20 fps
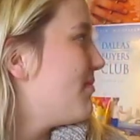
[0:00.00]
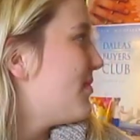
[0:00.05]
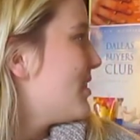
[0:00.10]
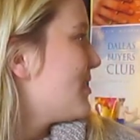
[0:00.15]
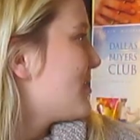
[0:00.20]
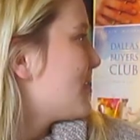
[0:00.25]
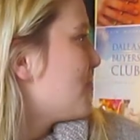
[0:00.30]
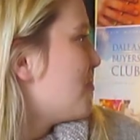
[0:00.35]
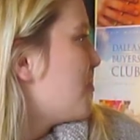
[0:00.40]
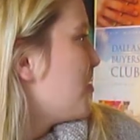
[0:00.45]

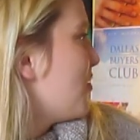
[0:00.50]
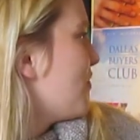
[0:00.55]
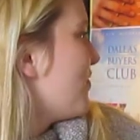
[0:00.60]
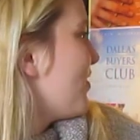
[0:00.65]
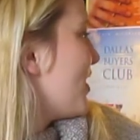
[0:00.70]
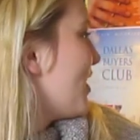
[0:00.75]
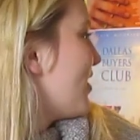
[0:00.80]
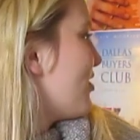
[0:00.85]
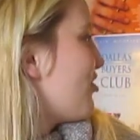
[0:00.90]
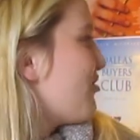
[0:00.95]
this
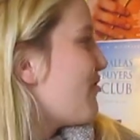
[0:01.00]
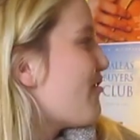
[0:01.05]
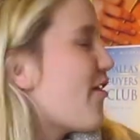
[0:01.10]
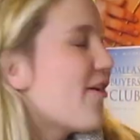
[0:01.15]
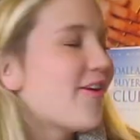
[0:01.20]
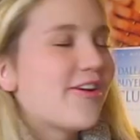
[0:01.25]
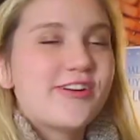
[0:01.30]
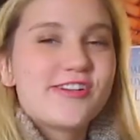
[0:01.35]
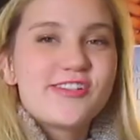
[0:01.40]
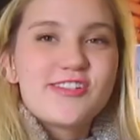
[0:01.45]
movie, The
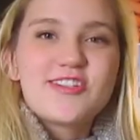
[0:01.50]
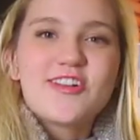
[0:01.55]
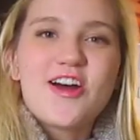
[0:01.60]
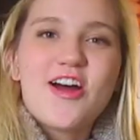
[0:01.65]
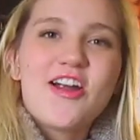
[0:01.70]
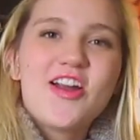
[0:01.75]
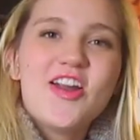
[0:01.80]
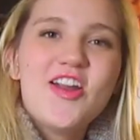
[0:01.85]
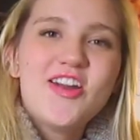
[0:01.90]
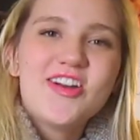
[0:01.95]
Fault in Our
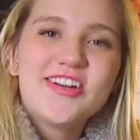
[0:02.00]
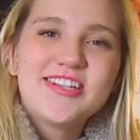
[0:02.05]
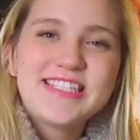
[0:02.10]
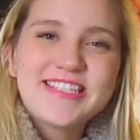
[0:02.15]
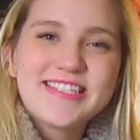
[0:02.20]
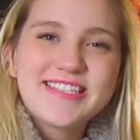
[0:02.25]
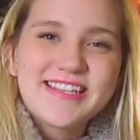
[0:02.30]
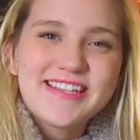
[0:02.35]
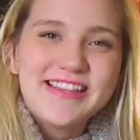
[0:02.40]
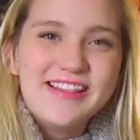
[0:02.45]

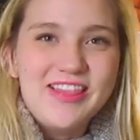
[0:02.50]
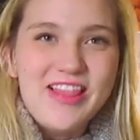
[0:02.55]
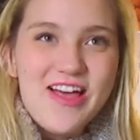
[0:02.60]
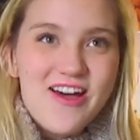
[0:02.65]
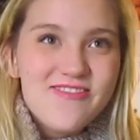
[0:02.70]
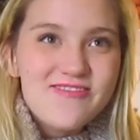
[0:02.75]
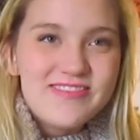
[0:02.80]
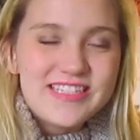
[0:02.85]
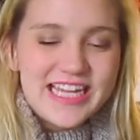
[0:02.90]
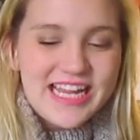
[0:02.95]
Stars.
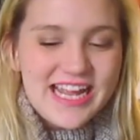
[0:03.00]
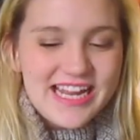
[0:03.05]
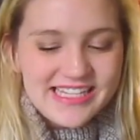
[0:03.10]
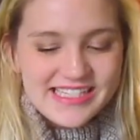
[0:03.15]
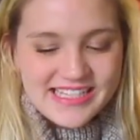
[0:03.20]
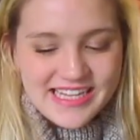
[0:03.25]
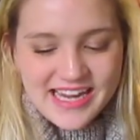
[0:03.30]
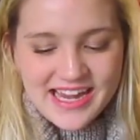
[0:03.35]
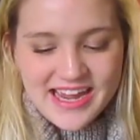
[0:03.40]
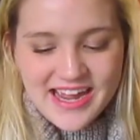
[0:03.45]
Loved
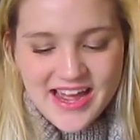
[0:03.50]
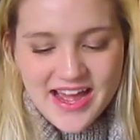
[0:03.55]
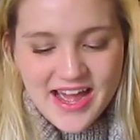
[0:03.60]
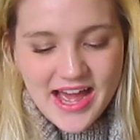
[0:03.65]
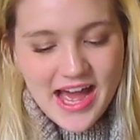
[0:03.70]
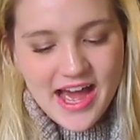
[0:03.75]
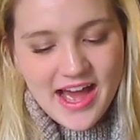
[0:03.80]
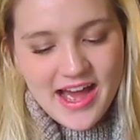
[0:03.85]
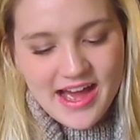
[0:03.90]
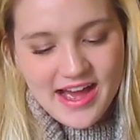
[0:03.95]
it.
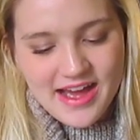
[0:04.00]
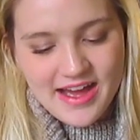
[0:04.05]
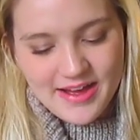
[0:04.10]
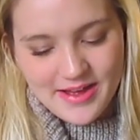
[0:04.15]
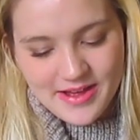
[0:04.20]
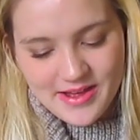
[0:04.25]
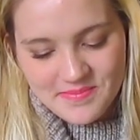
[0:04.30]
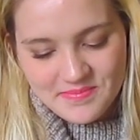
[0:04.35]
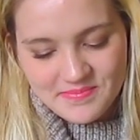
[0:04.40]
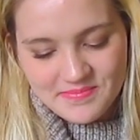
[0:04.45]

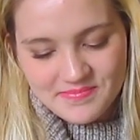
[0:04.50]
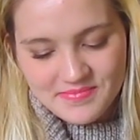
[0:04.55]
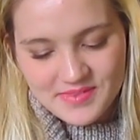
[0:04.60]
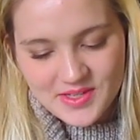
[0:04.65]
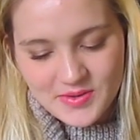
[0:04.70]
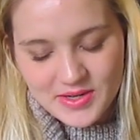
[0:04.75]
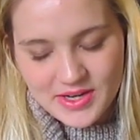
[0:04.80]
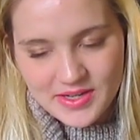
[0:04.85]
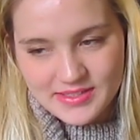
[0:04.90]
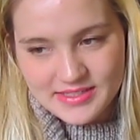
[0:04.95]

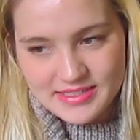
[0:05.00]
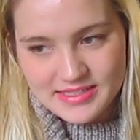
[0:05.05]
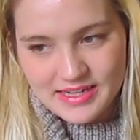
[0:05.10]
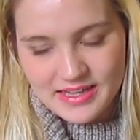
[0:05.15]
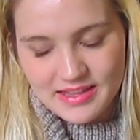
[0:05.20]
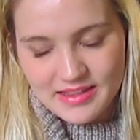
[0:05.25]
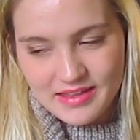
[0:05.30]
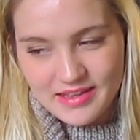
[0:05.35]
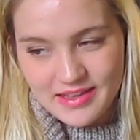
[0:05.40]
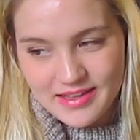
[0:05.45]
What else did
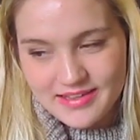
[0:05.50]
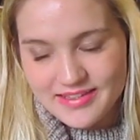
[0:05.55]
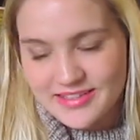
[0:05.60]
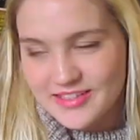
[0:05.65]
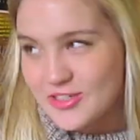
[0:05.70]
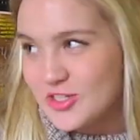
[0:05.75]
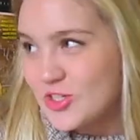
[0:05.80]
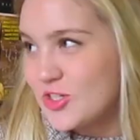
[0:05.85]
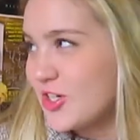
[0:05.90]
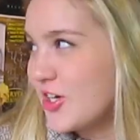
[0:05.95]
I like
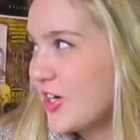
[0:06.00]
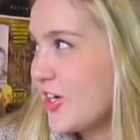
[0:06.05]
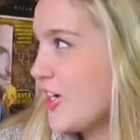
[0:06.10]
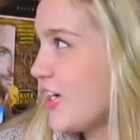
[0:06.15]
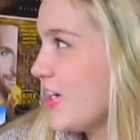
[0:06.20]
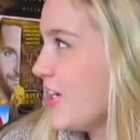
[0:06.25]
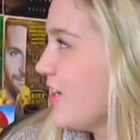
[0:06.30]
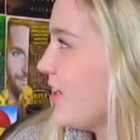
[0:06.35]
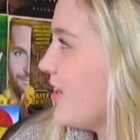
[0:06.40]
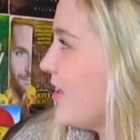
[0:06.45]
this
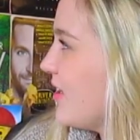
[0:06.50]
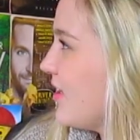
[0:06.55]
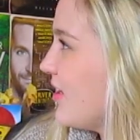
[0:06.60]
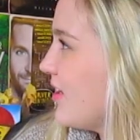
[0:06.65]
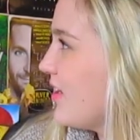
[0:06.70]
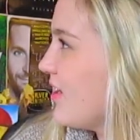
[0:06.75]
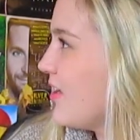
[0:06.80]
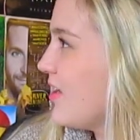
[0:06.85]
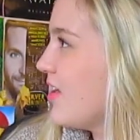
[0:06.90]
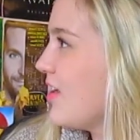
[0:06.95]
year?
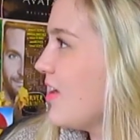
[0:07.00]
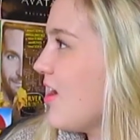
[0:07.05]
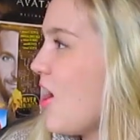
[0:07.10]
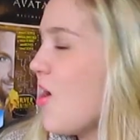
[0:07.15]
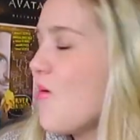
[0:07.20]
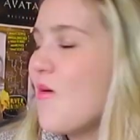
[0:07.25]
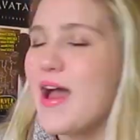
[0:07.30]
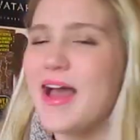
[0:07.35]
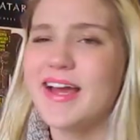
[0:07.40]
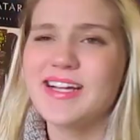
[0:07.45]

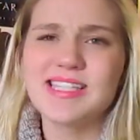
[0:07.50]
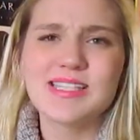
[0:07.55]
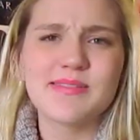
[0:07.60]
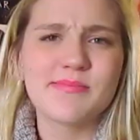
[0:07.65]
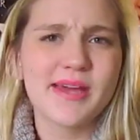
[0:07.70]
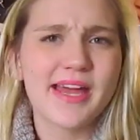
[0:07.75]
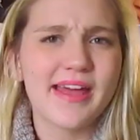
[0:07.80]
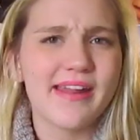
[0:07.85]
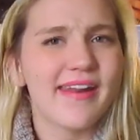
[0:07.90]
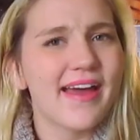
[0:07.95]
Oh,
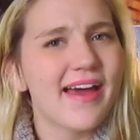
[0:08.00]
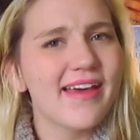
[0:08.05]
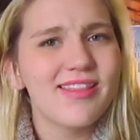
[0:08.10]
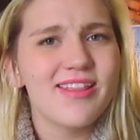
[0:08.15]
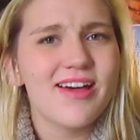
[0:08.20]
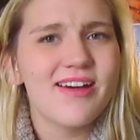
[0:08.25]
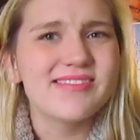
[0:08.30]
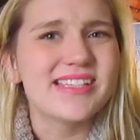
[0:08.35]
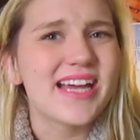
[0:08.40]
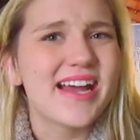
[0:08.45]
X-Men. I
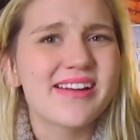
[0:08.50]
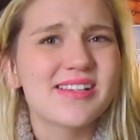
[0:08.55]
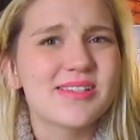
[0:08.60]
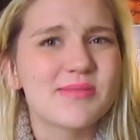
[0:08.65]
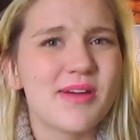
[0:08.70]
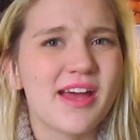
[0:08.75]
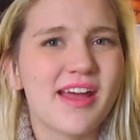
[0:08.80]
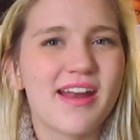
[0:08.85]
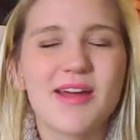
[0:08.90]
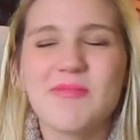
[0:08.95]
loved
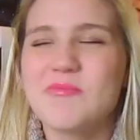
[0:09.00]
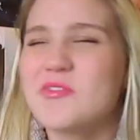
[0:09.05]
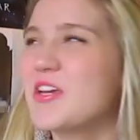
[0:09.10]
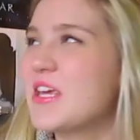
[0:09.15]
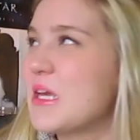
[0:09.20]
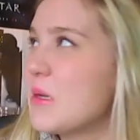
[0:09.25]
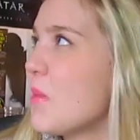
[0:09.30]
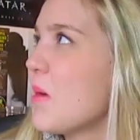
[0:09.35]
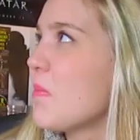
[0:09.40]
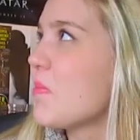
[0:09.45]
X-Men. I'm
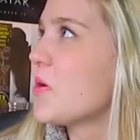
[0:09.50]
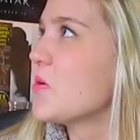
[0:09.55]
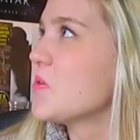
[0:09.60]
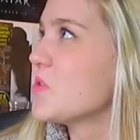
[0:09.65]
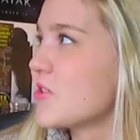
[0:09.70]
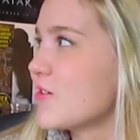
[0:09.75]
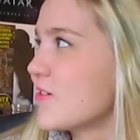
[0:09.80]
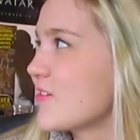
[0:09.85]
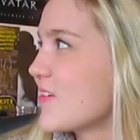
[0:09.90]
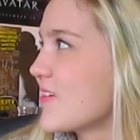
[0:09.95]
looking at my
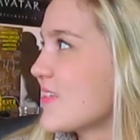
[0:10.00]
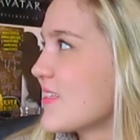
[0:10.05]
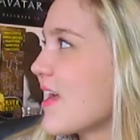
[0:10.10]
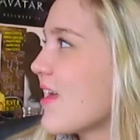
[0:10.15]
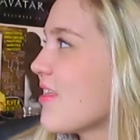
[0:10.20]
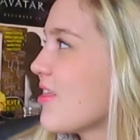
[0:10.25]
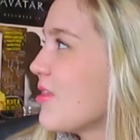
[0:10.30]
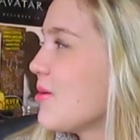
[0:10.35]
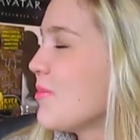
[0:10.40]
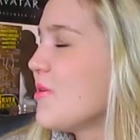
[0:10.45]
posters because
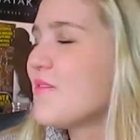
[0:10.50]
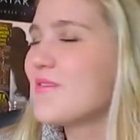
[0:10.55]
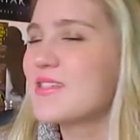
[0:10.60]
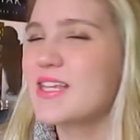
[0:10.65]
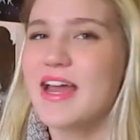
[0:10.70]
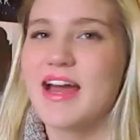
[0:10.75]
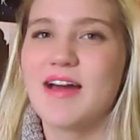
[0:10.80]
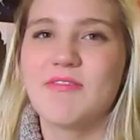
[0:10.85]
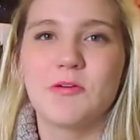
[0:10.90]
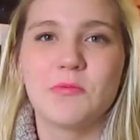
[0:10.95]
the movies
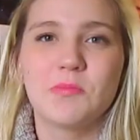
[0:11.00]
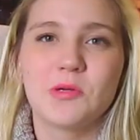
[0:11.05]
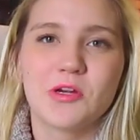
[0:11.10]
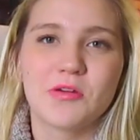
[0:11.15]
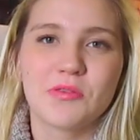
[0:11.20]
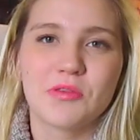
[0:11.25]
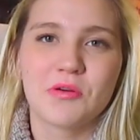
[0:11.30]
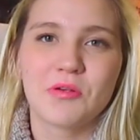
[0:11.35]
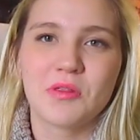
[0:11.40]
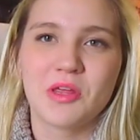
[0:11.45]
I have up
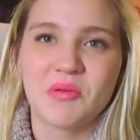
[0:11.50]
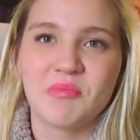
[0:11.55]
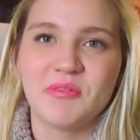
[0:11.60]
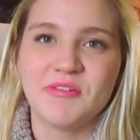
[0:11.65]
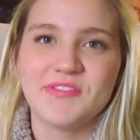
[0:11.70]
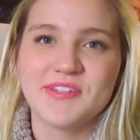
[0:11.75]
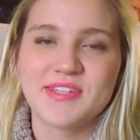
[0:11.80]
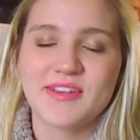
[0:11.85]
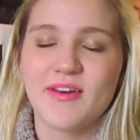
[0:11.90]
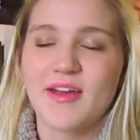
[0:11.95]
here, they're like
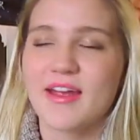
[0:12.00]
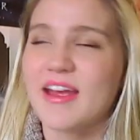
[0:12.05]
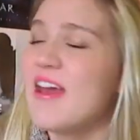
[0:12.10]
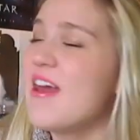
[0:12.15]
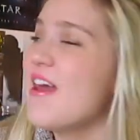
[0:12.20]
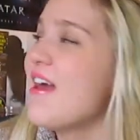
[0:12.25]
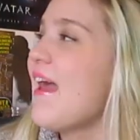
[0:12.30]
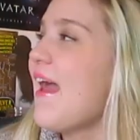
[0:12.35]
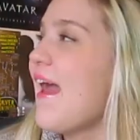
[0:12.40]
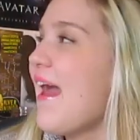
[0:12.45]
movies I like.
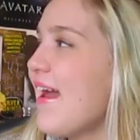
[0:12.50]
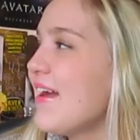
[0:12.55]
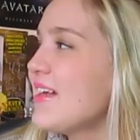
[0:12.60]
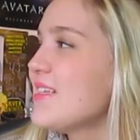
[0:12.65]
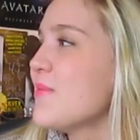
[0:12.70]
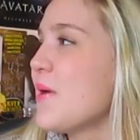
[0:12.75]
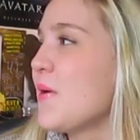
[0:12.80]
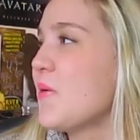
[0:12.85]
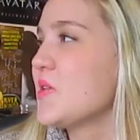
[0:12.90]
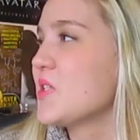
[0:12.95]

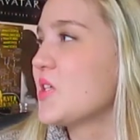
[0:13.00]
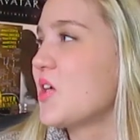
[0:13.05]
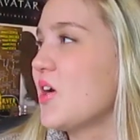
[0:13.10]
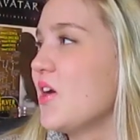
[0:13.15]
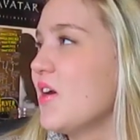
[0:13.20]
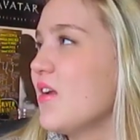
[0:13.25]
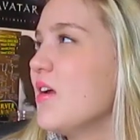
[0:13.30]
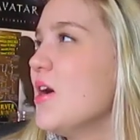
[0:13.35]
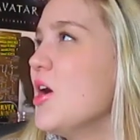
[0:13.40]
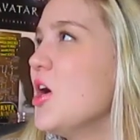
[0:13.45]
X-Men was
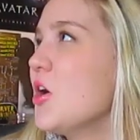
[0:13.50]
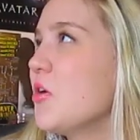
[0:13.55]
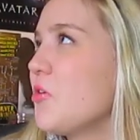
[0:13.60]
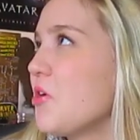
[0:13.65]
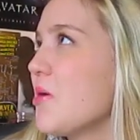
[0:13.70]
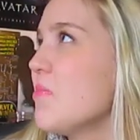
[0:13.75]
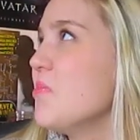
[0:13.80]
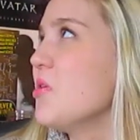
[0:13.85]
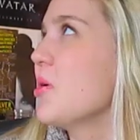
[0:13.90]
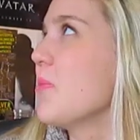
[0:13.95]
good.
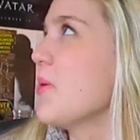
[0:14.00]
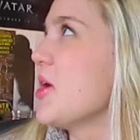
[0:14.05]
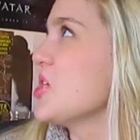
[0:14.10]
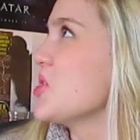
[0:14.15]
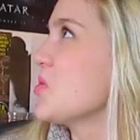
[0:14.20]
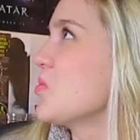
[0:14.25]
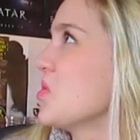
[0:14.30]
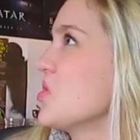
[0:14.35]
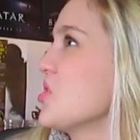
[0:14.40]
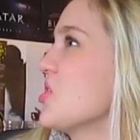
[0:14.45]
Grand
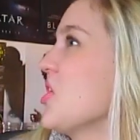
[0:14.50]
Budapest was